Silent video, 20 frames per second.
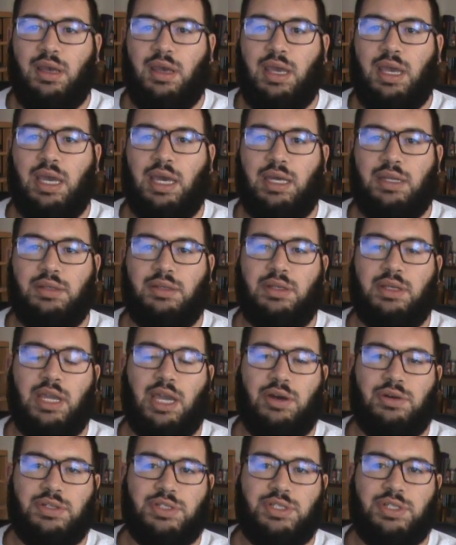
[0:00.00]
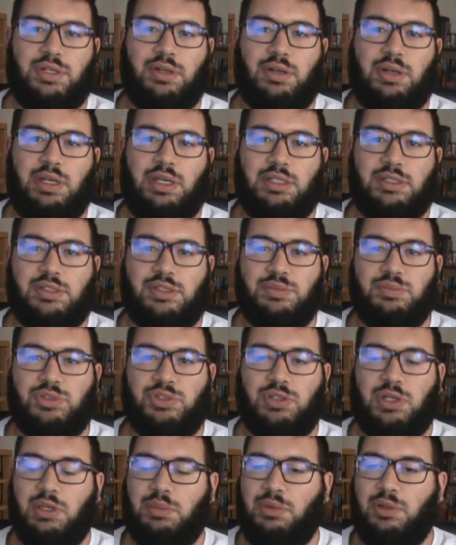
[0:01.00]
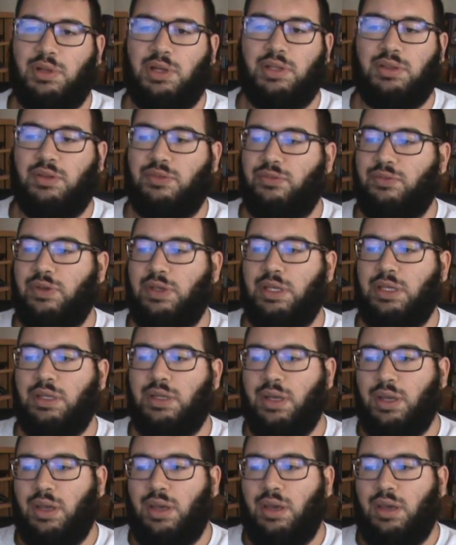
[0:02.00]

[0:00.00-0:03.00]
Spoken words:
Had Kawajiri in some trouble on the feet.